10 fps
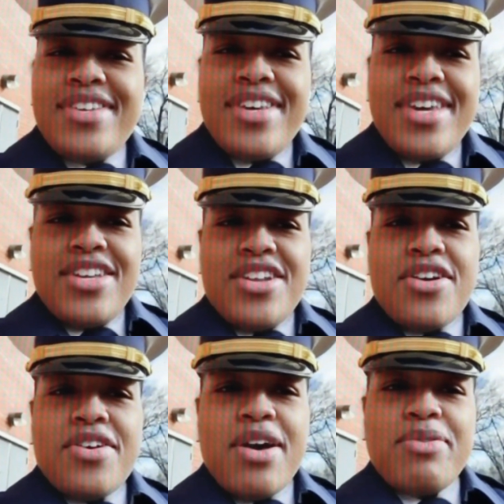Ensign
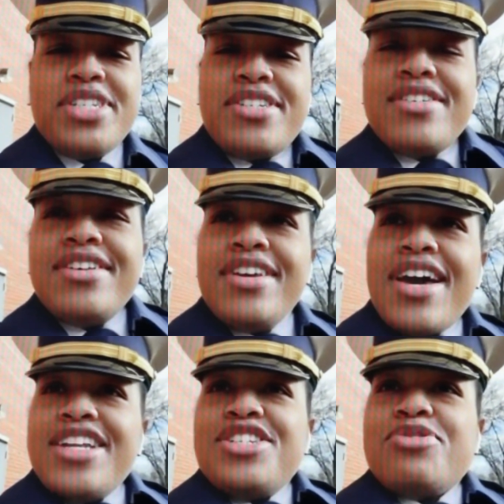Casey Blow with the
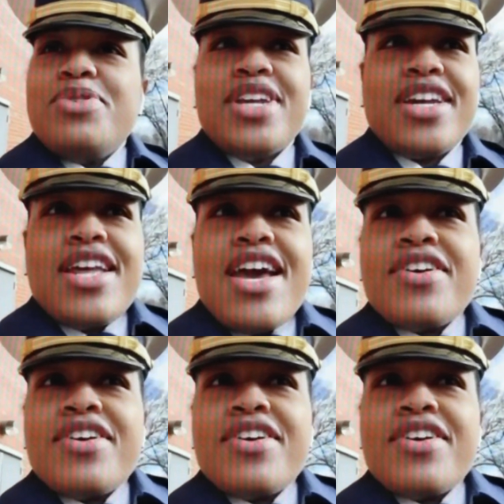U.S. Coast Guard